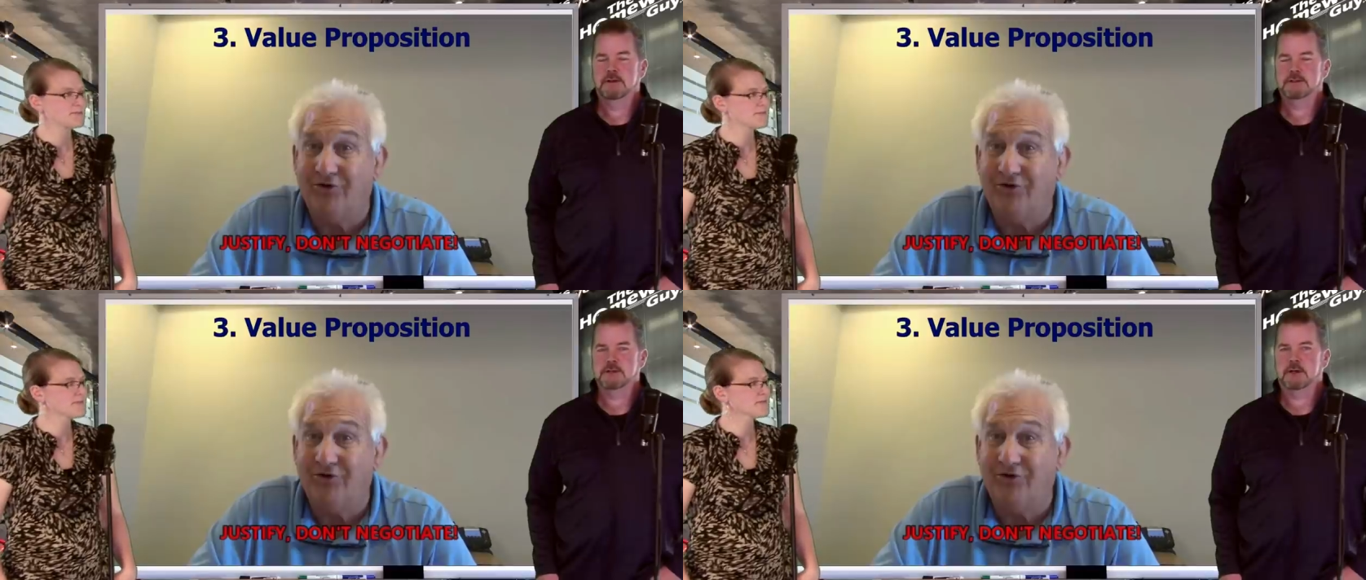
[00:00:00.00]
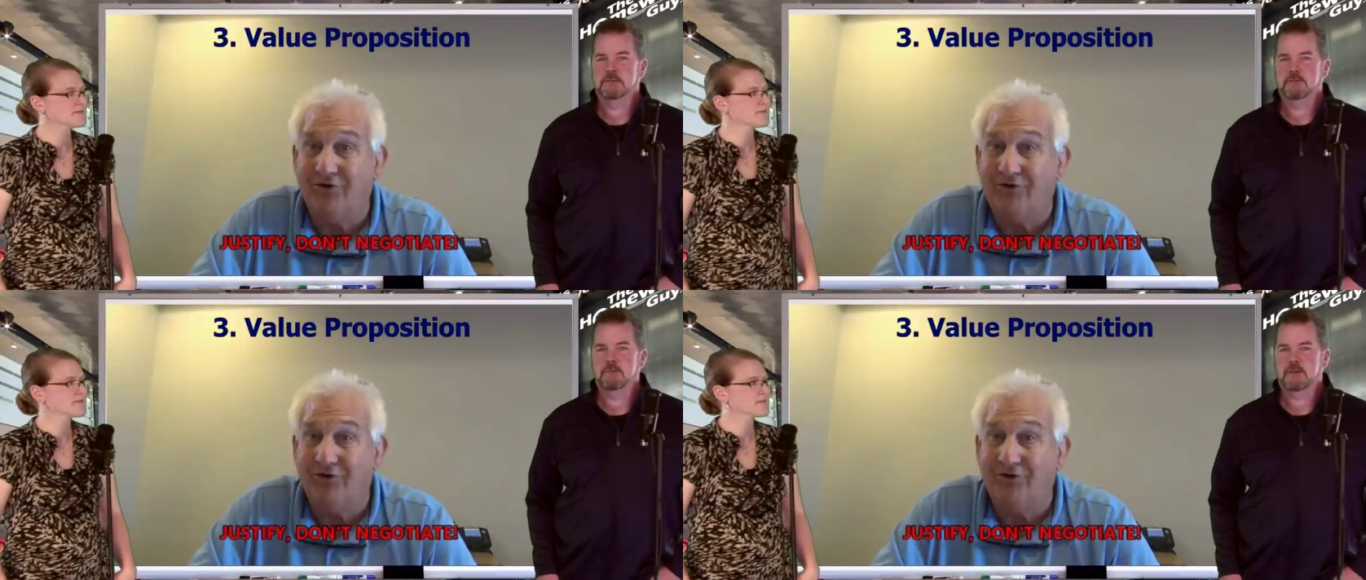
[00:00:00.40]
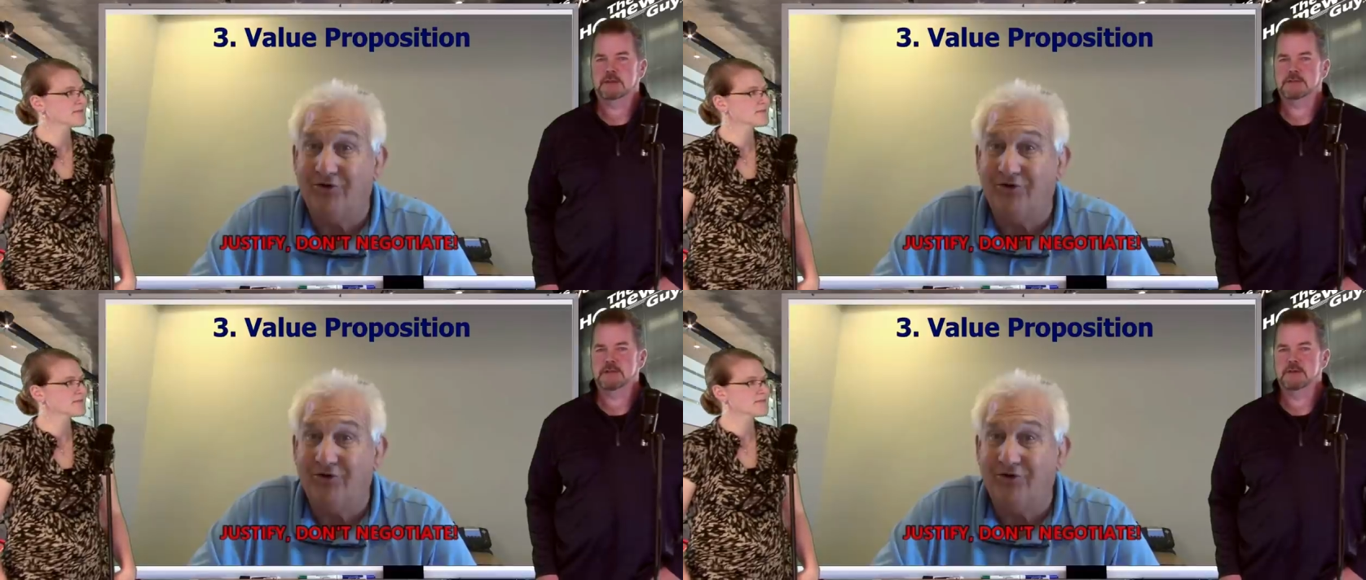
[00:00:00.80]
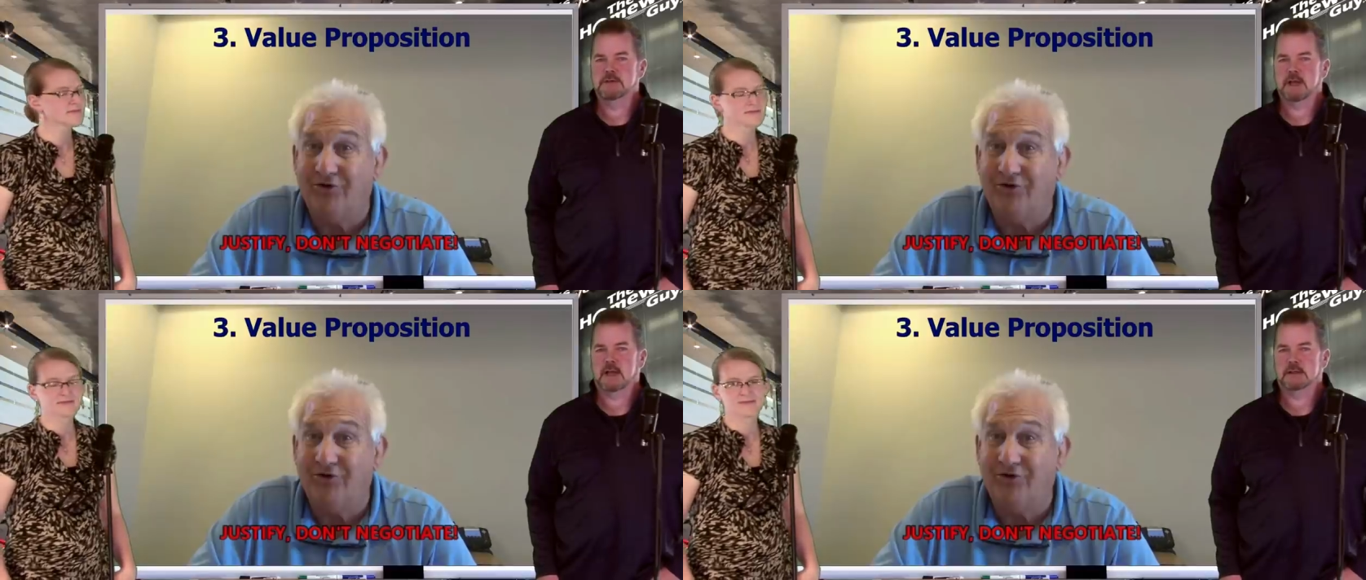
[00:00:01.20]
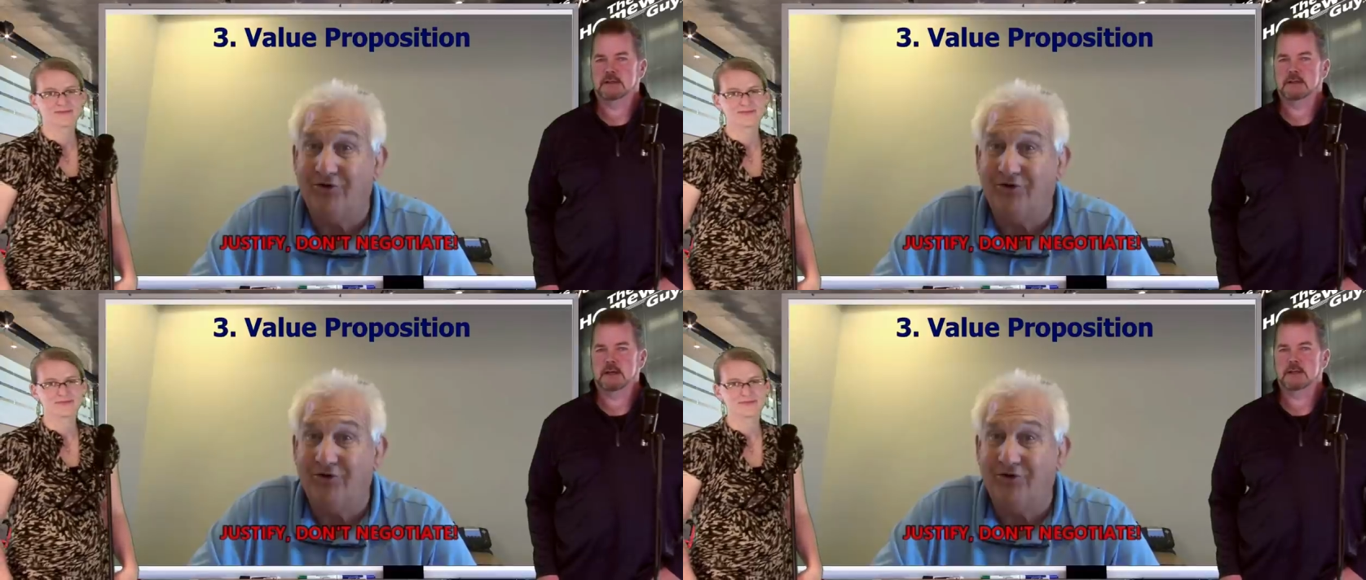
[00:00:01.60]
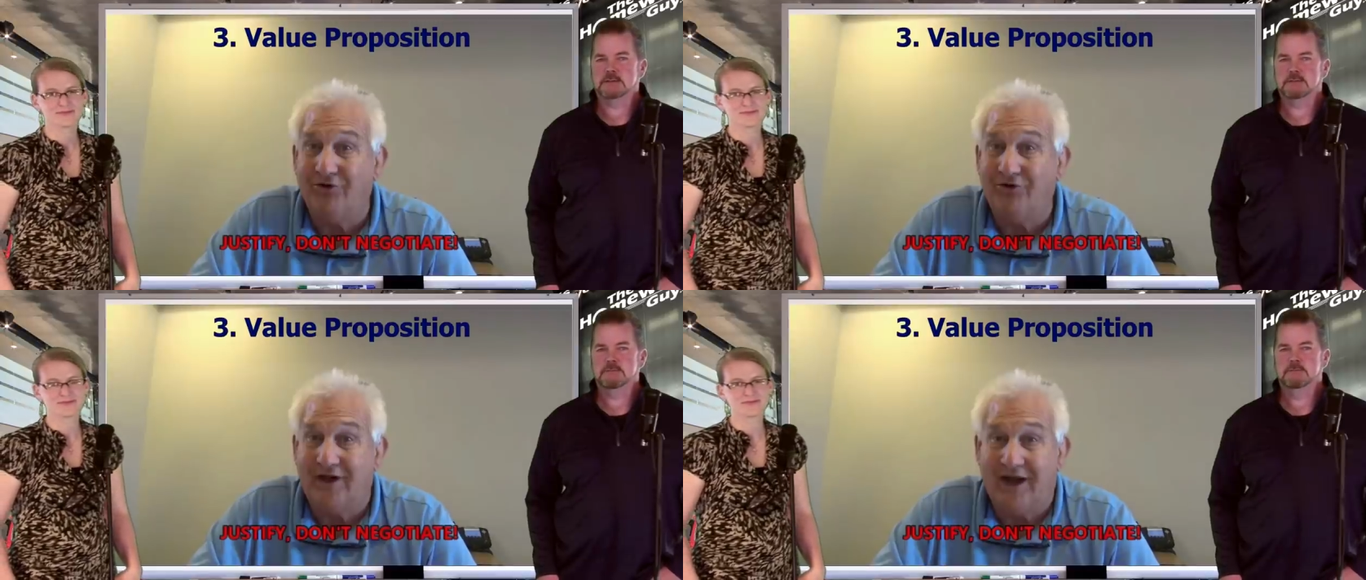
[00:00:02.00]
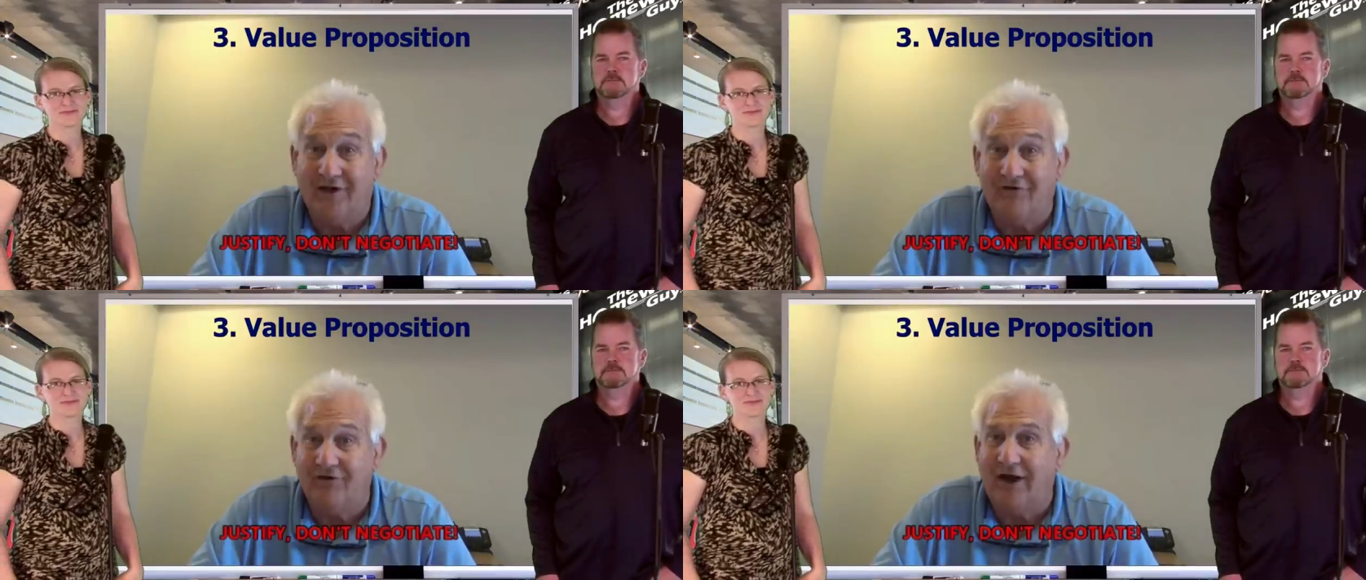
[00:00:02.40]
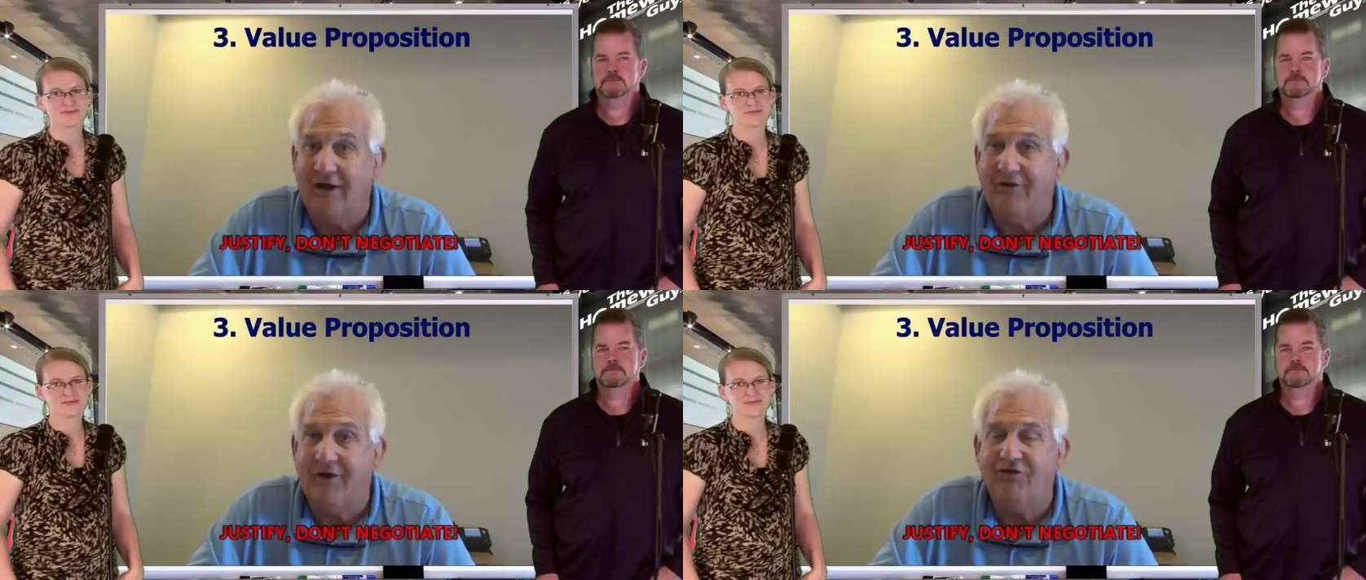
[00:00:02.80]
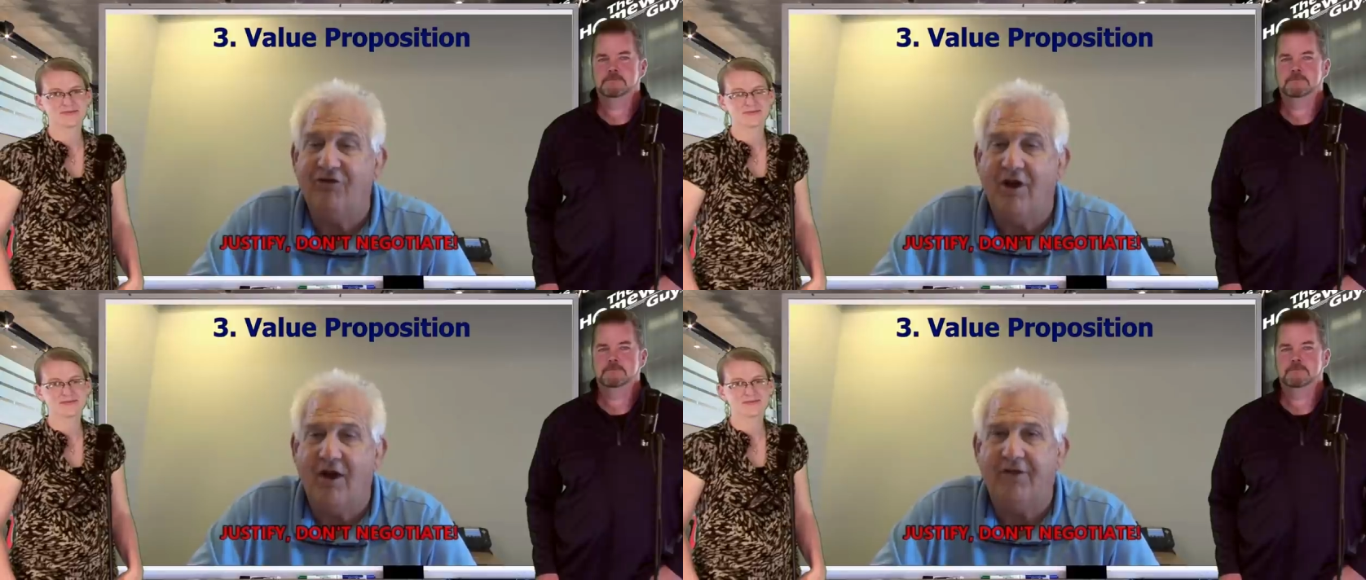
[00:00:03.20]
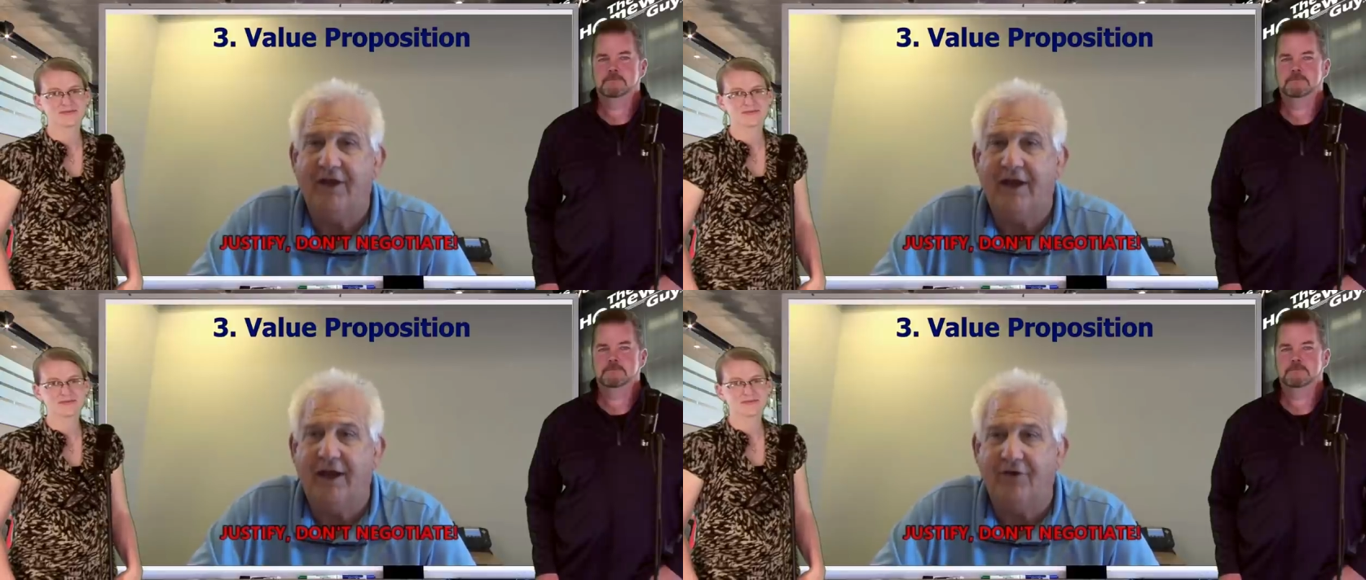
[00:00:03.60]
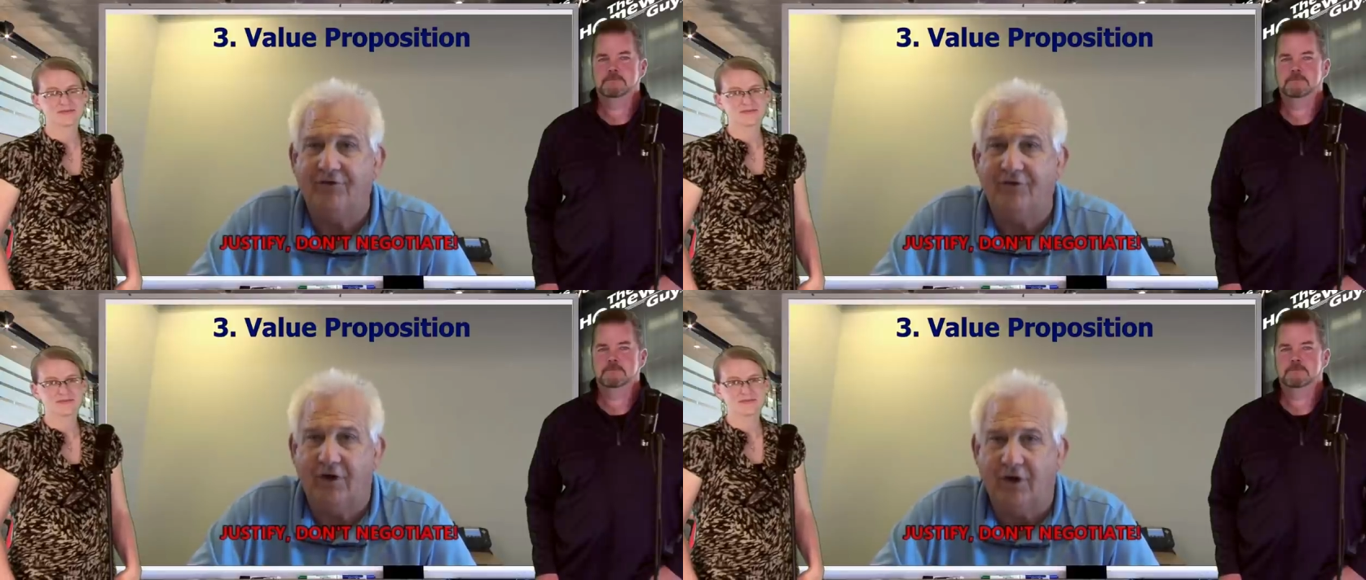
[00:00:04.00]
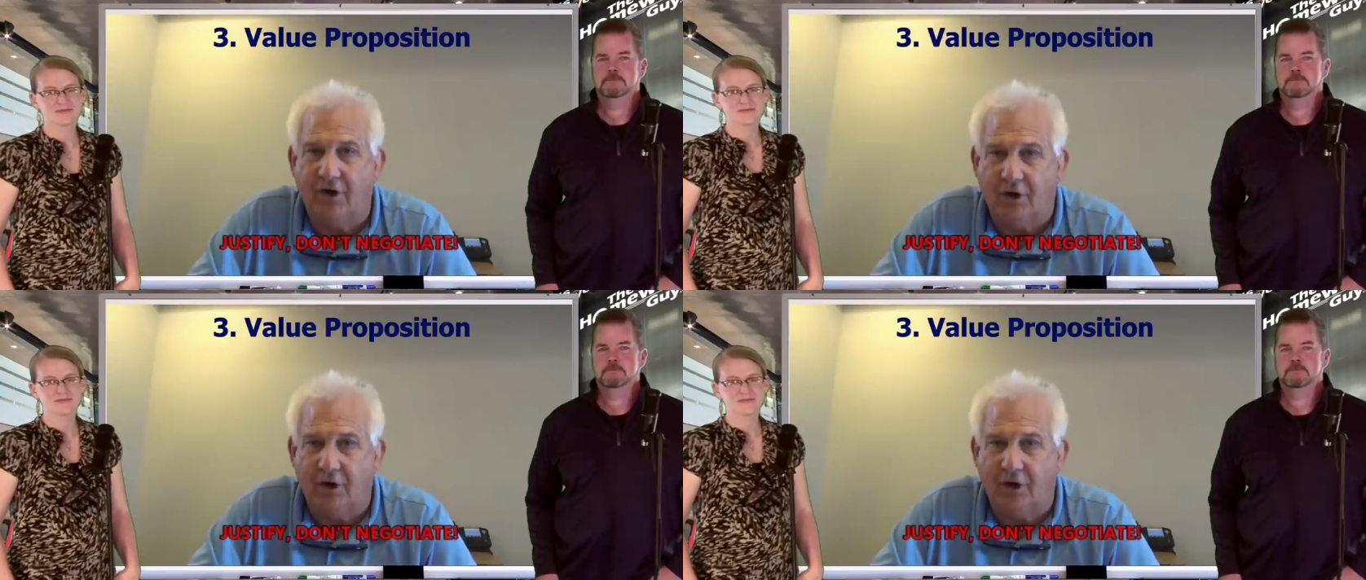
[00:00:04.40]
Speaker 1: So that's the new tactic, you guys.
Speaker 2: In most cases, there's nothing else